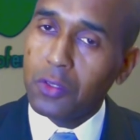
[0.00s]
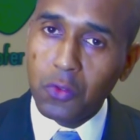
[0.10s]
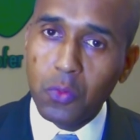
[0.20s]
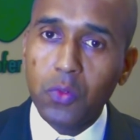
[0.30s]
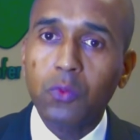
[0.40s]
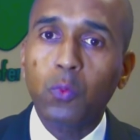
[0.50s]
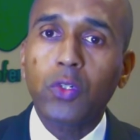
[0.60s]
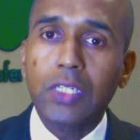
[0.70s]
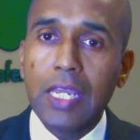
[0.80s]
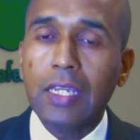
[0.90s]
The union
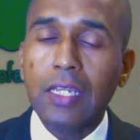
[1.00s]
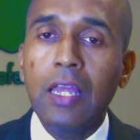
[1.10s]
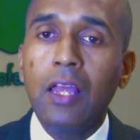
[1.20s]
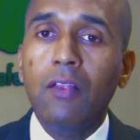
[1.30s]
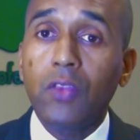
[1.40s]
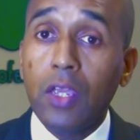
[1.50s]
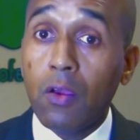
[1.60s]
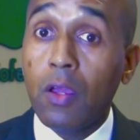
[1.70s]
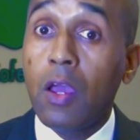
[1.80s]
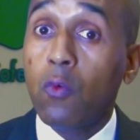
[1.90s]
were taking
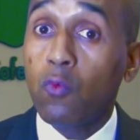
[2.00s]
their